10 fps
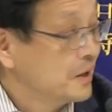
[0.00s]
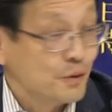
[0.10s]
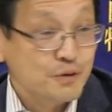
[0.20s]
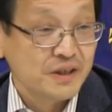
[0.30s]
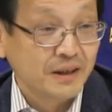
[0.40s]

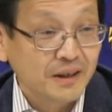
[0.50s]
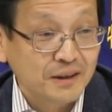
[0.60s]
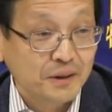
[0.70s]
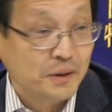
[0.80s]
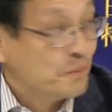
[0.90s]

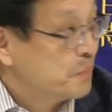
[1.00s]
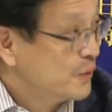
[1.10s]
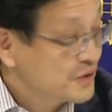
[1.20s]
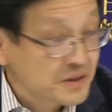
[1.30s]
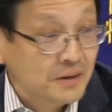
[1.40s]
consider
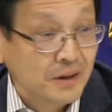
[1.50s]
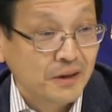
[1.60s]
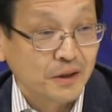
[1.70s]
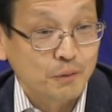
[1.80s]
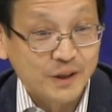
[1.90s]
both
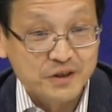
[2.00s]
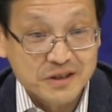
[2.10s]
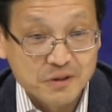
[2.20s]
what